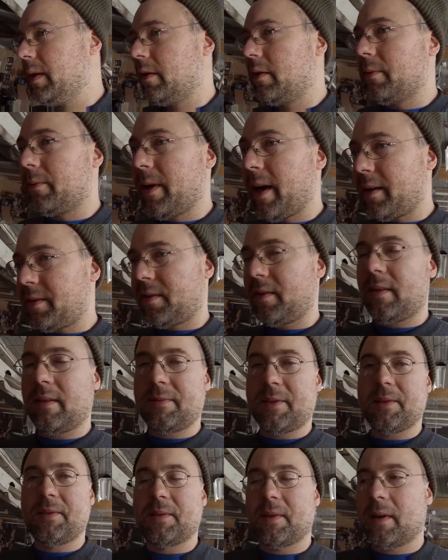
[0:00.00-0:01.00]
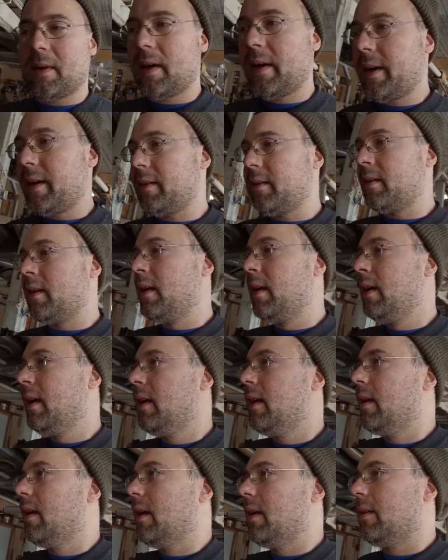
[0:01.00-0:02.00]
direction of design
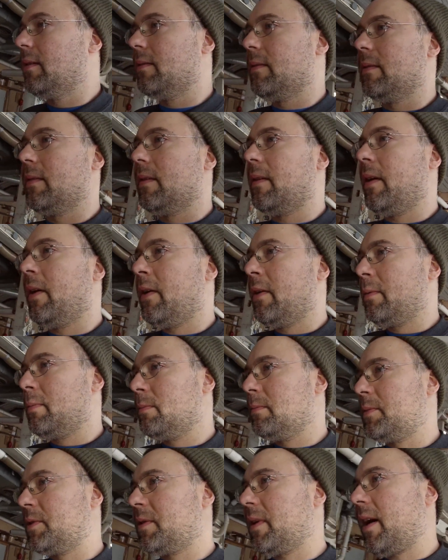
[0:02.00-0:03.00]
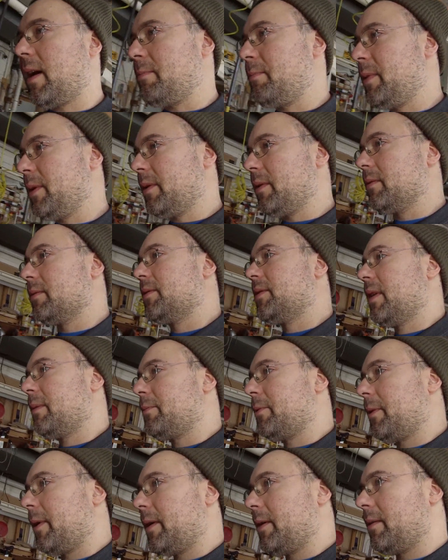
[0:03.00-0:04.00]
in home shop-built
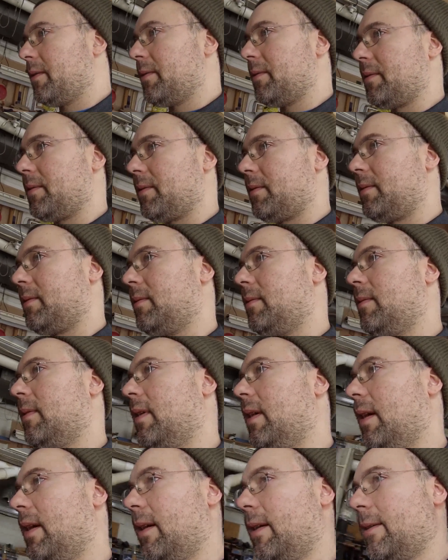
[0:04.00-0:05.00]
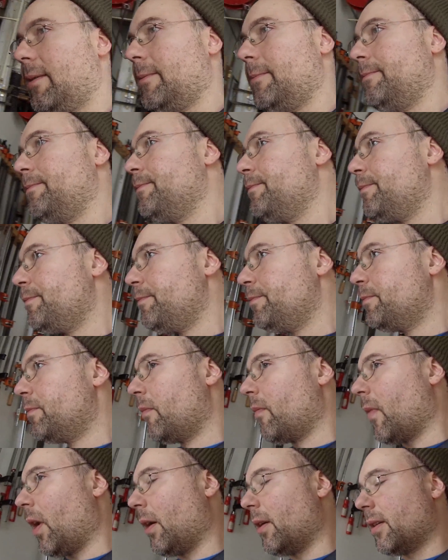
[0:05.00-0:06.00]
separators are
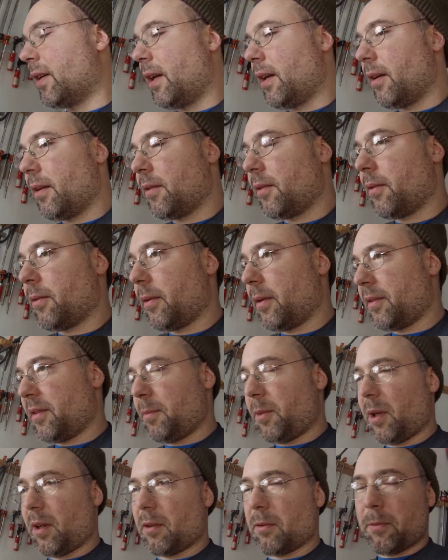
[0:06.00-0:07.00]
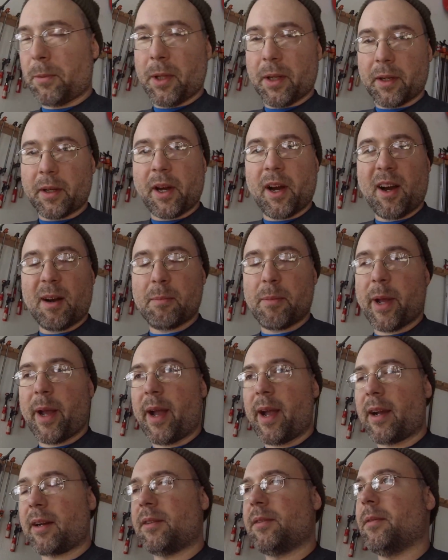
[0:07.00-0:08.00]
geared towards being really
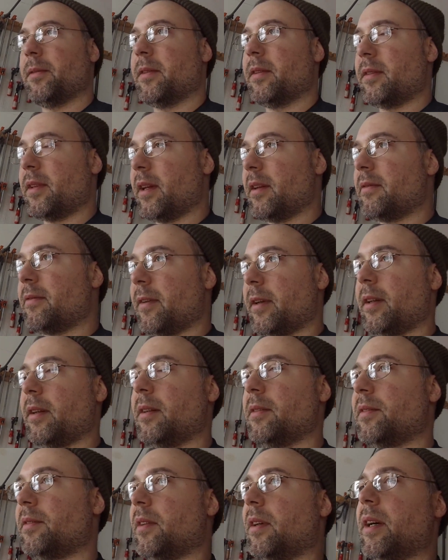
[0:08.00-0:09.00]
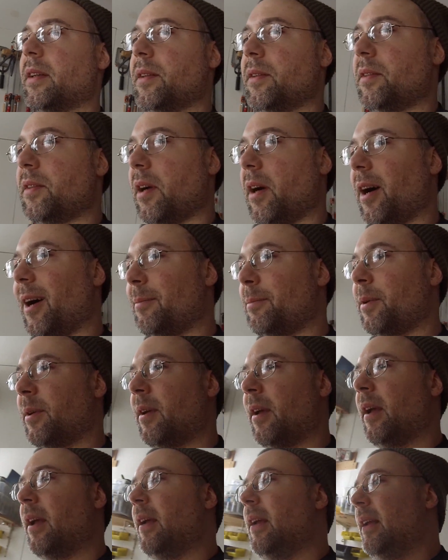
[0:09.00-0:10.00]
compact so that they fit inside the shop,
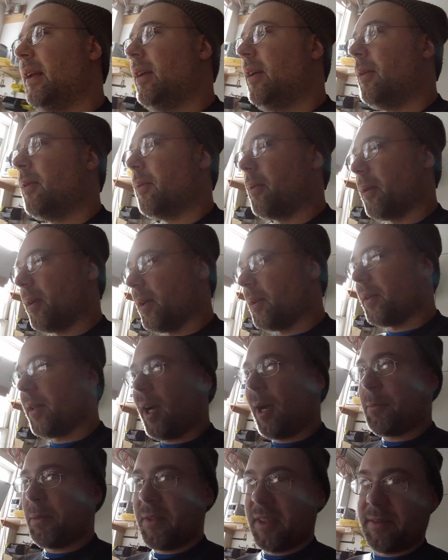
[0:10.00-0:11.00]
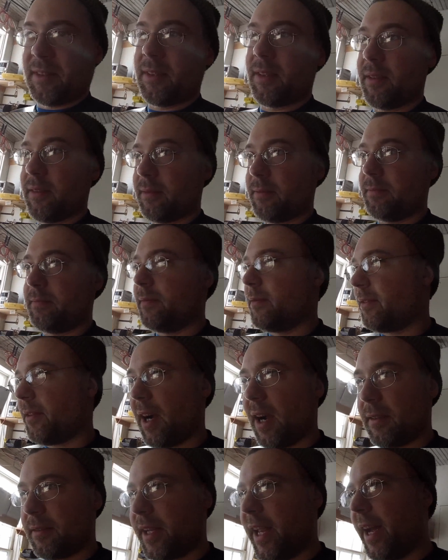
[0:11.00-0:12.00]
or on top of a
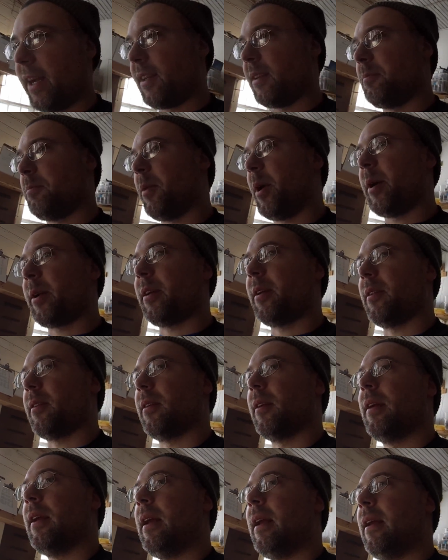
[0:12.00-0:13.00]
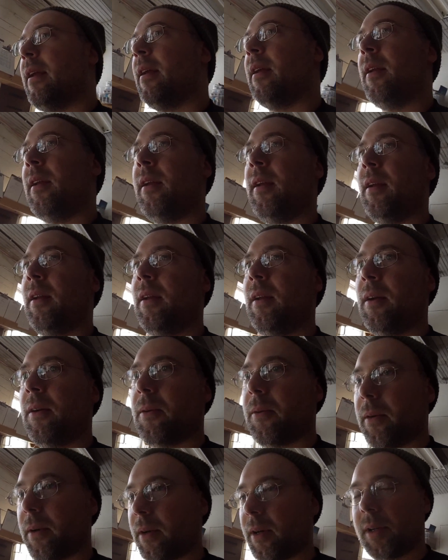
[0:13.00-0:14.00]
5-gallon bucket,
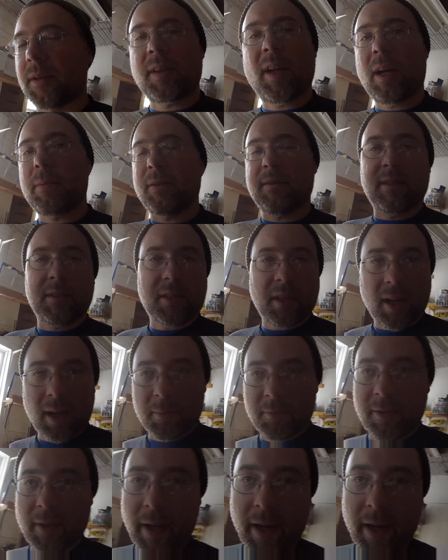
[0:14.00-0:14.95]
or on top of a shop